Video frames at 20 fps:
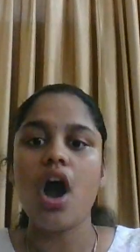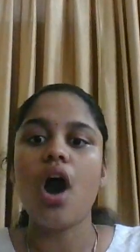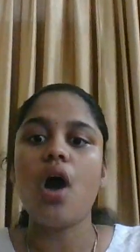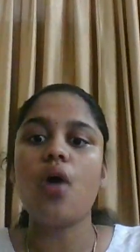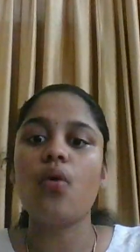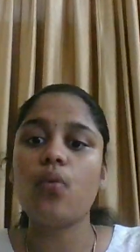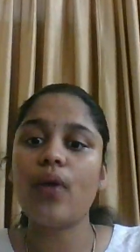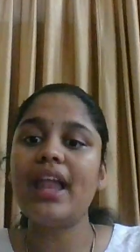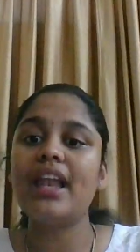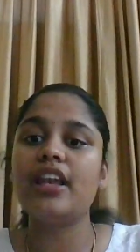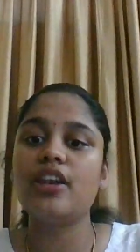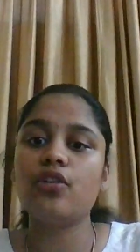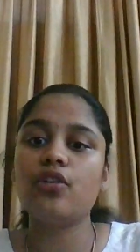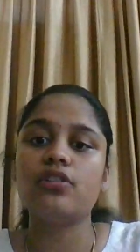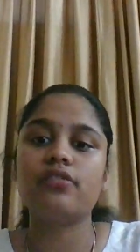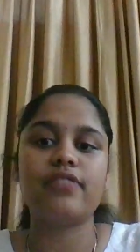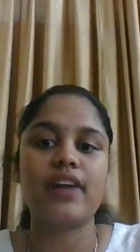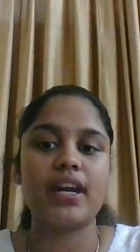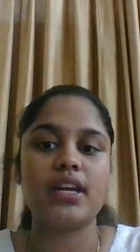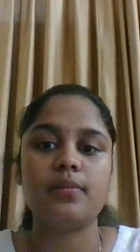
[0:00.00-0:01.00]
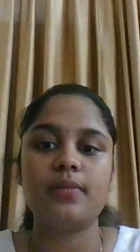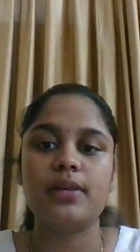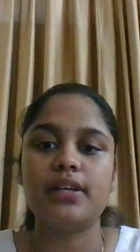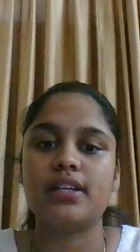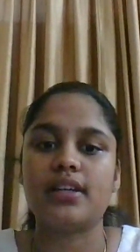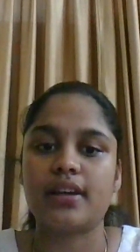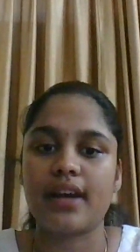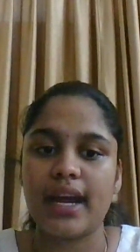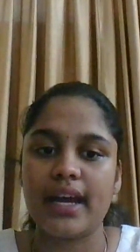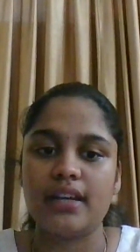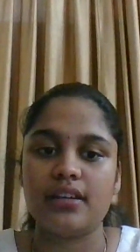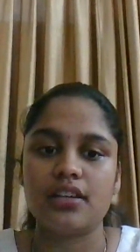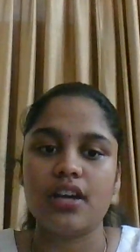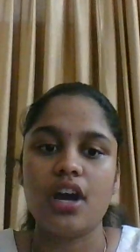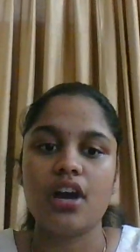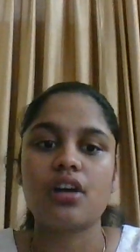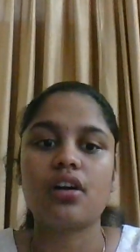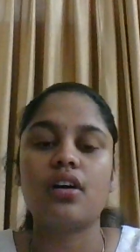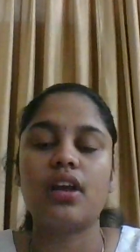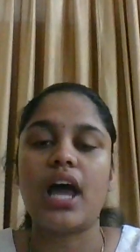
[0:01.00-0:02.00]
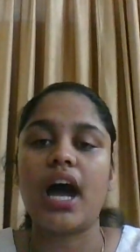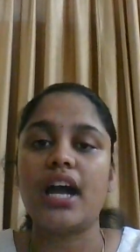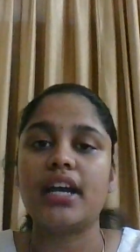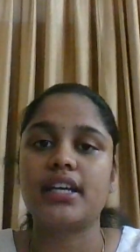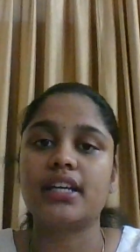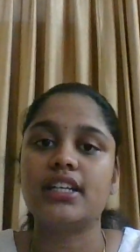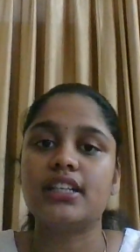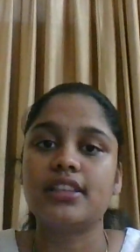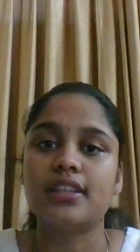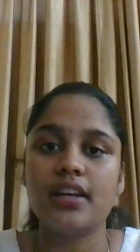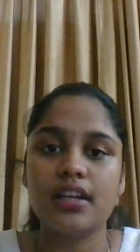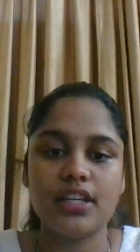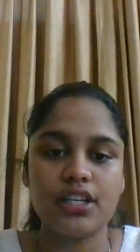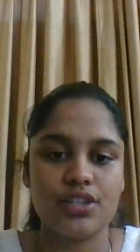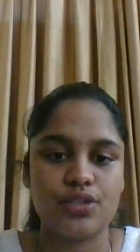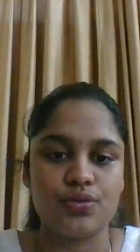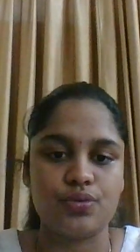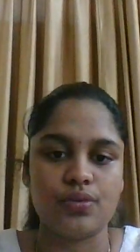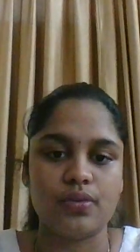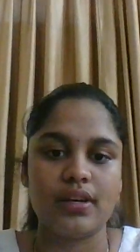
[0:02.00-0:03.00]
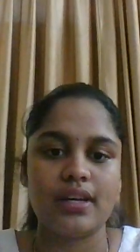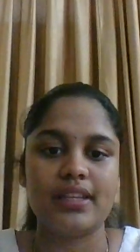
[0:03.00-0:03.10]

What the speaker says: A well-known fundamental right called Article 32,